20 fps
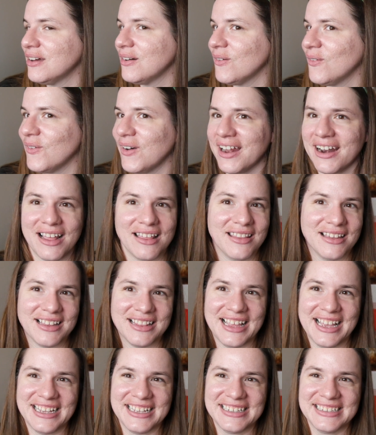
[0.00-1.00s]
what I look
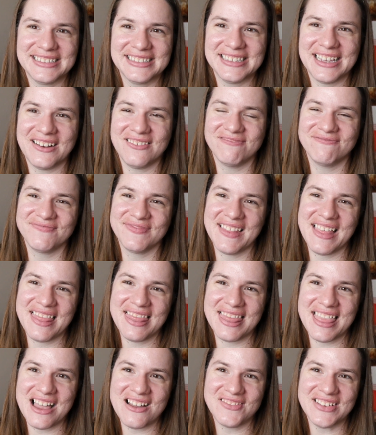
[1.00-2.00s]
like. So
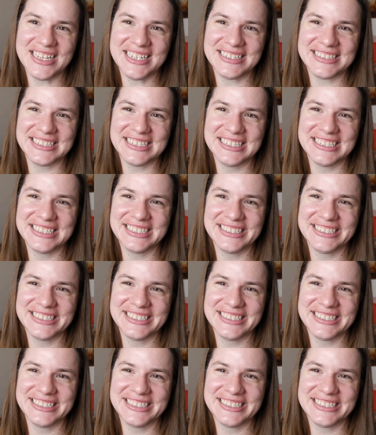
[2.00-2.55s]
love it.